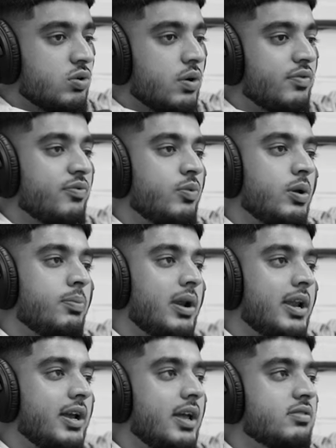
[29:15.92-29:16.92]
So if we're
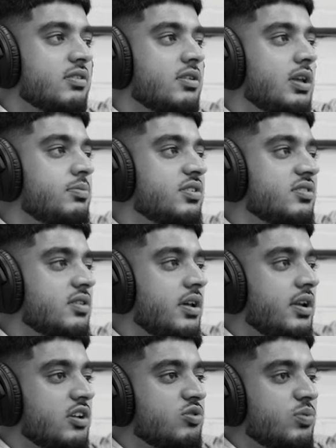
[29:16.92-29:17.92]
playing against a team, just
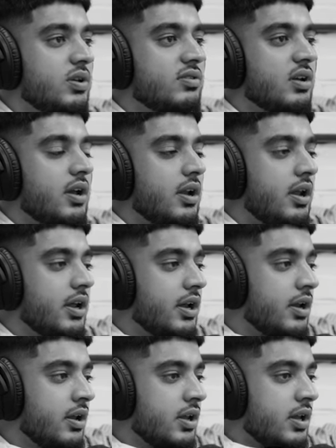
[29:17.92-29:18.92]
say next week, Saturday,
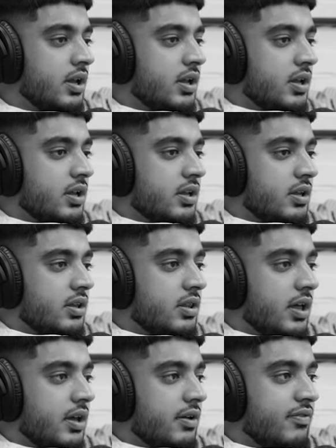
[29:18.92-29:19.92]
and
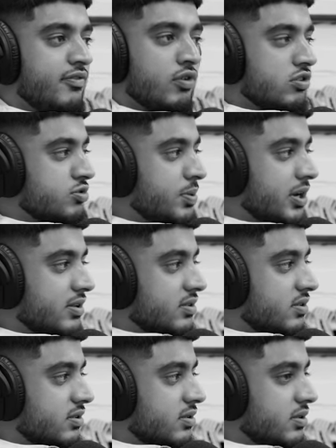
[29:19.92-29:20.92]
they're full of
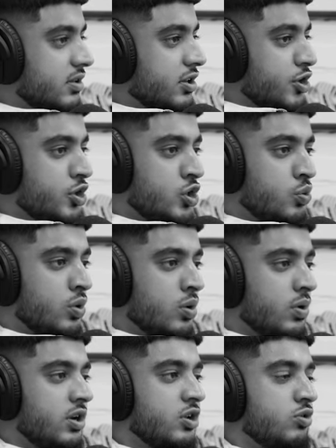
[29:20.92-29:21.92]
spinners, you
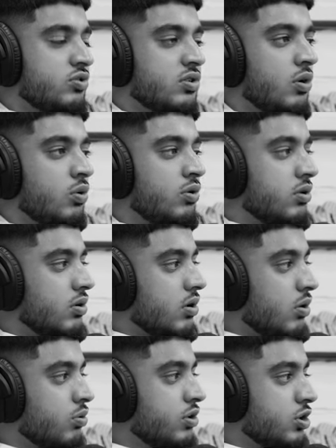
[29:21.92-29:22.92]
wouldn't want to use an
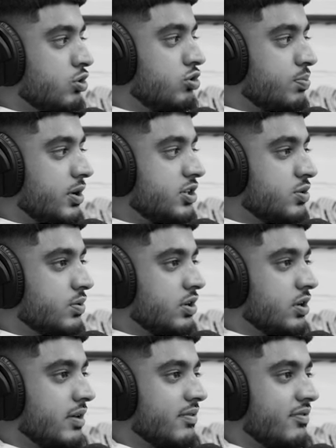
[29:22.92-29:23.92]
old used pitch. You want
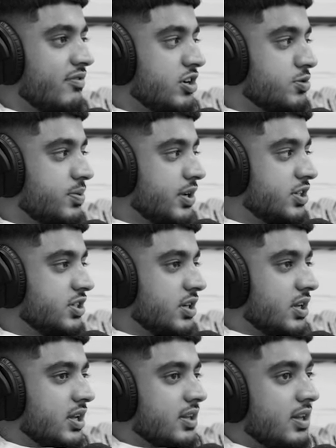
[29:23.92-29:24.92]
to have a fresh pitch
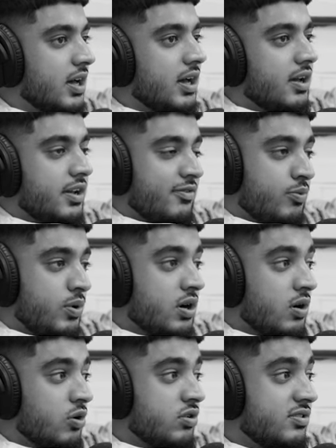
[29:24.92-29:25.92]
that if we
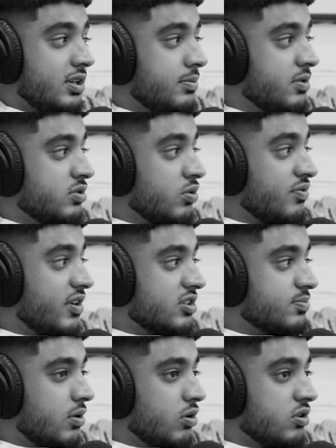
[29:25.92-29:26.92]
got good seamers, good
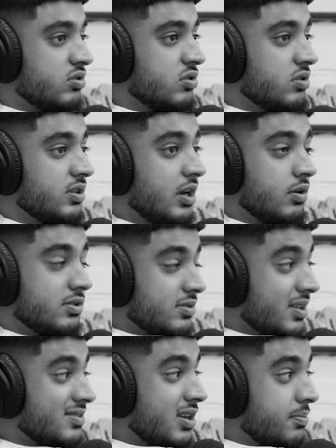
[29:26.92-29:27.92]
fast bowlers,
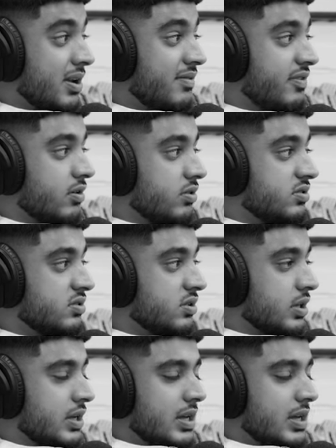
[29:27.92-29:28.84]
that's going to benefit us.